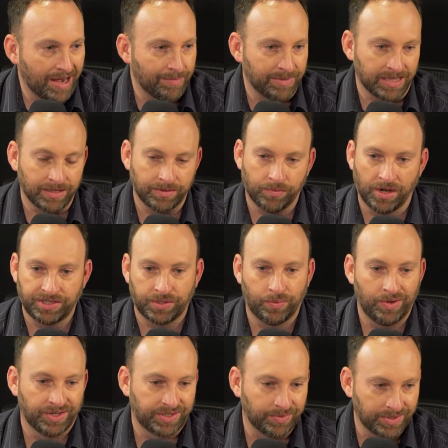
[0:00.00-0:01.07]
I mean, Russell
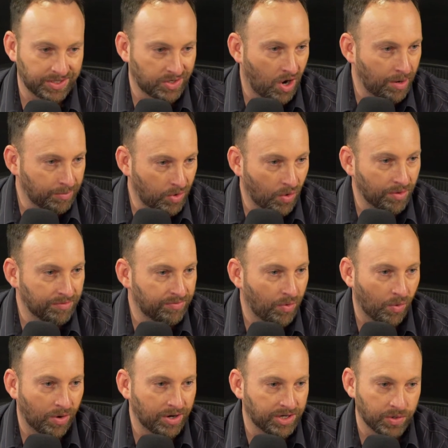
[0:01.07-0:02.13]
Wilson with his arm going
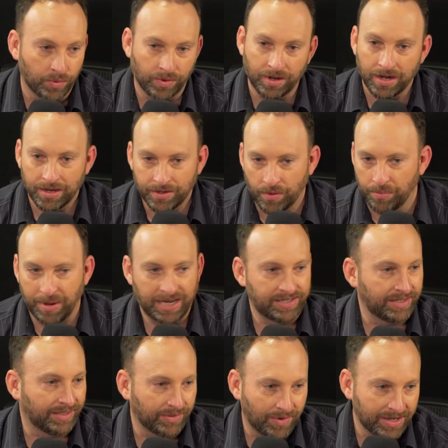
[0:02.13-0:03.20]
forward, mm-hmm. you were you're
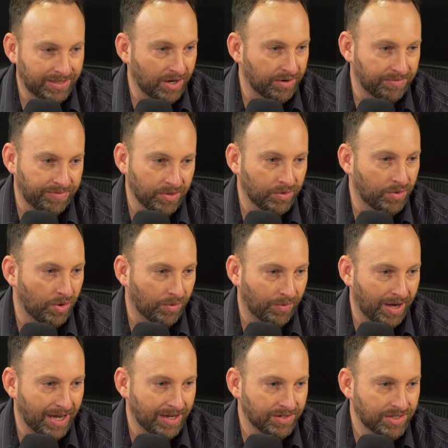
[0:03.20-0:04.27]
basically right there in field goal
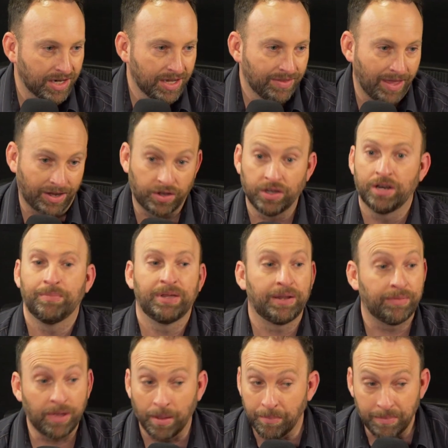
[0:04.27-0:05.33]
range. Right. That could have been
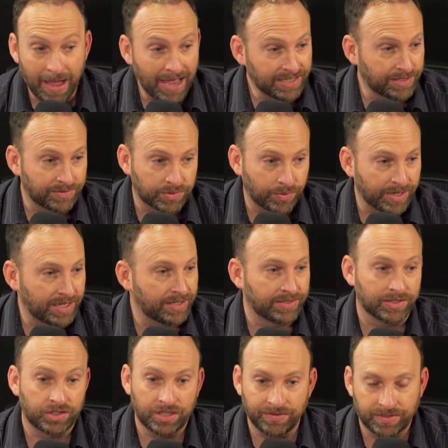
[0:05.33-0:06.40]
a, a massive swing because
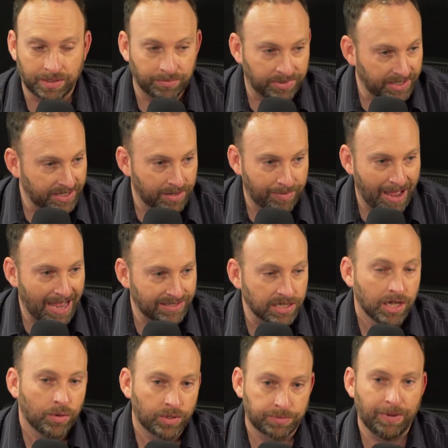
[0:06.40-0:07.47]
the Chiefs completed a pass,
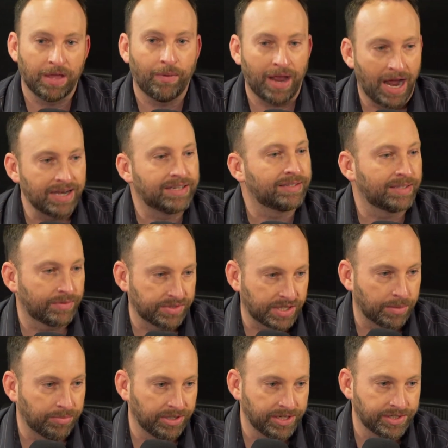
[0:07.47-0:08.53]
which by the way I did think was a
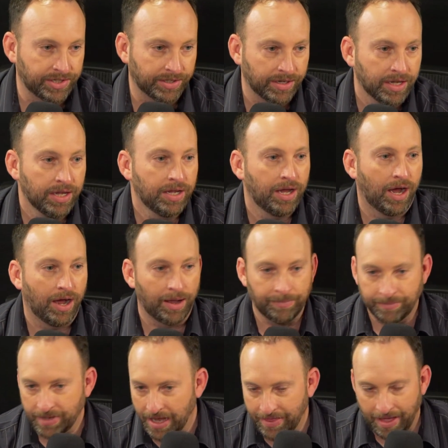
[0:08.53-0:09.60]
completion,
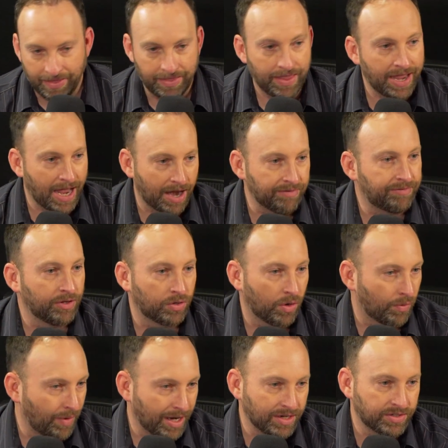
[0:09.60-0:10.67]
um, and and they got in field goal
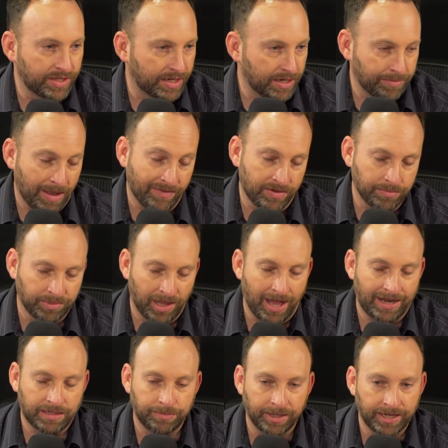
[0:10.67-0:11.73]
yeah. range. They ended up having it
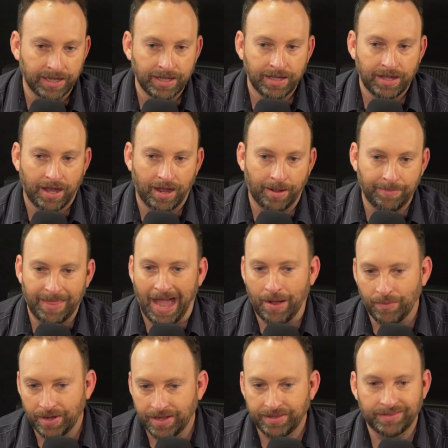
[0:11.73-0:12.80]
blocked, but um, that
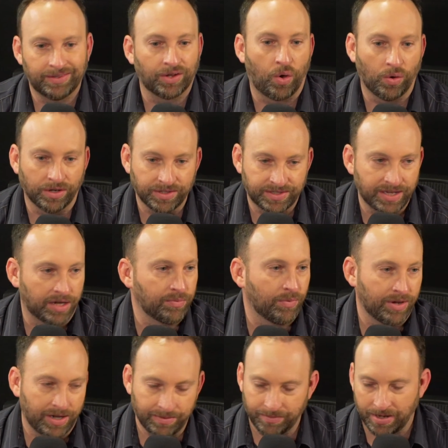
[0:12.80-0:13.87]
one, the Courtland Sutton
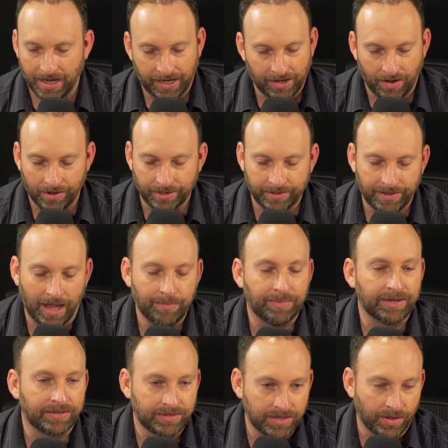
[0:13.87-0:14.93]
one, I, we're not going to argue that.
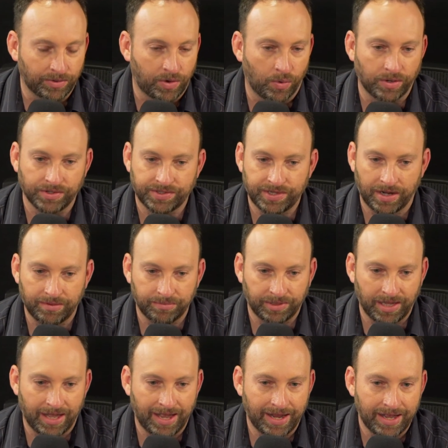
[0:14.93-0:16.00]
But you know, the Courtland Sutton
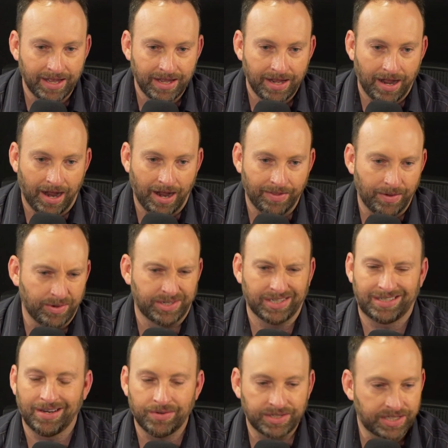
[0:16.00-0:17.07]
play, uh, there was
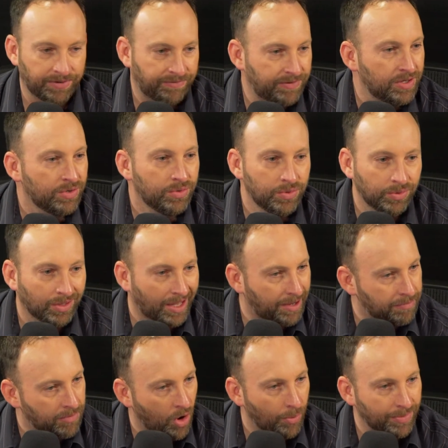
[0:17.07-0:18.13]
just there was a few like
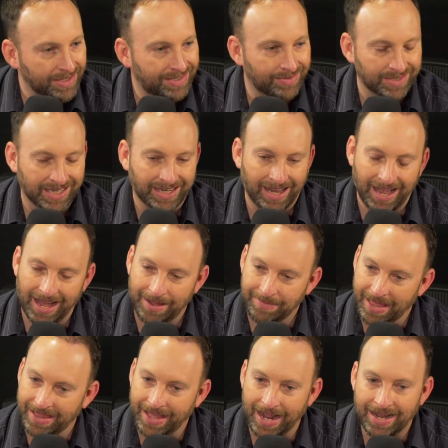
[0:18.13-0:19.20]
moments. It was like ah
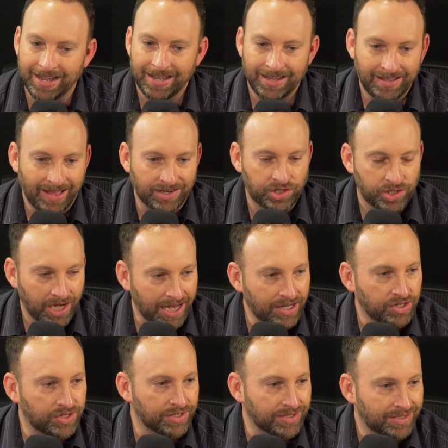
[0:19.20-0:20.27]
man, that that
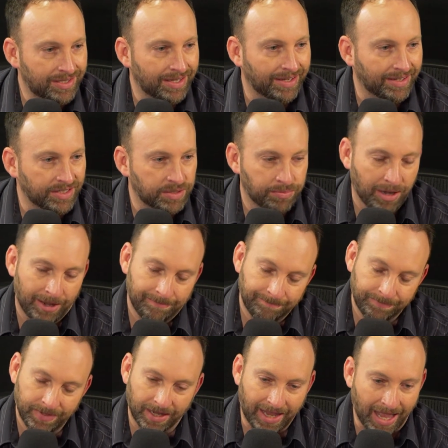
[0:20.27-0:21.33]
changes things. Mm-hmm. But
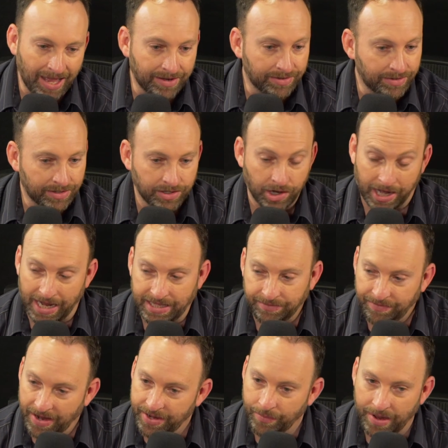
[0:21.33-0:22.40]
again, you're going to have to
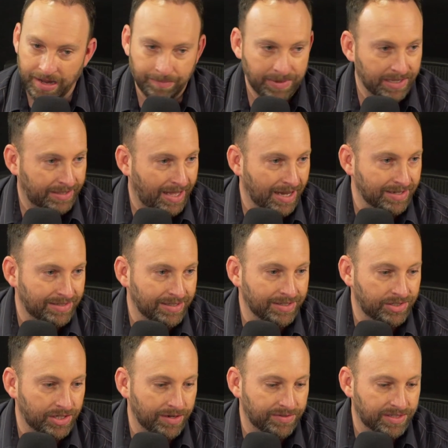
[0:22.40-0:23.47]
find a way to beat the Kansas City
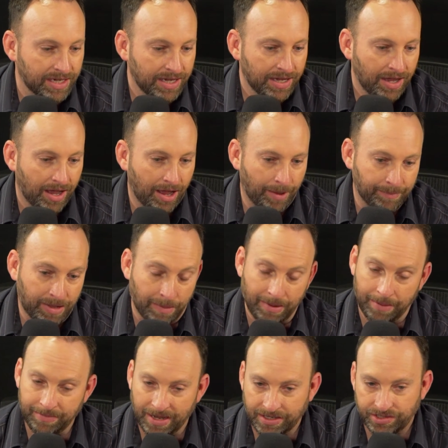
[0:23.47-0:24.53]
Chiefs um, coming
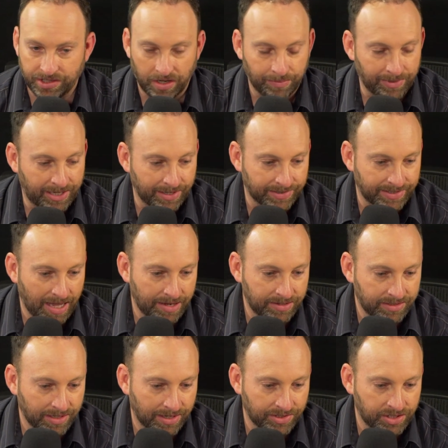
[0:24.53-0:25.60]
up next year because
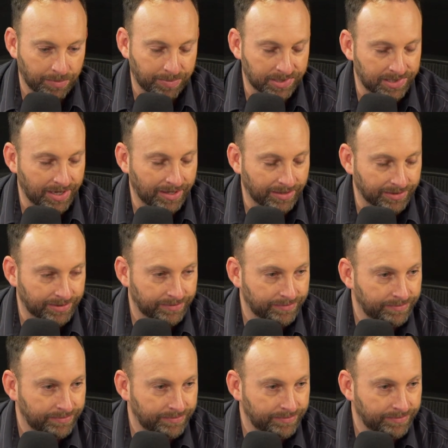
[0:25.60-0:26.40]
that uh, ship has sailed.